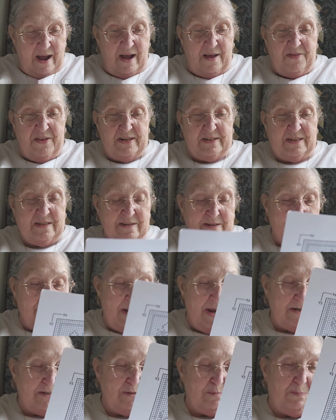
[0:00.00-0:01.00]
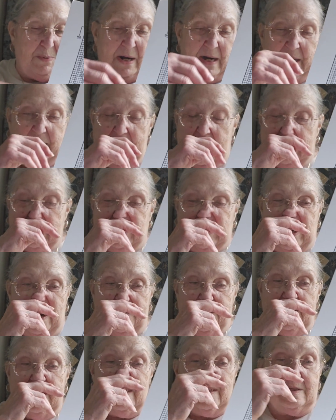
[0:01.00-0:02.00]
This is Meg's Bunny. I saw
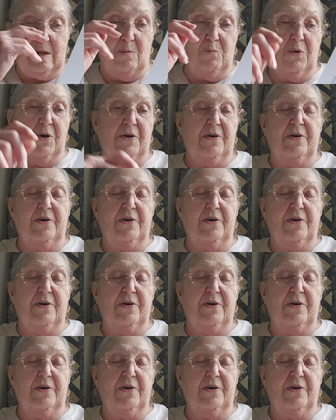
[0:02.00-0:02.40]
this somewhere,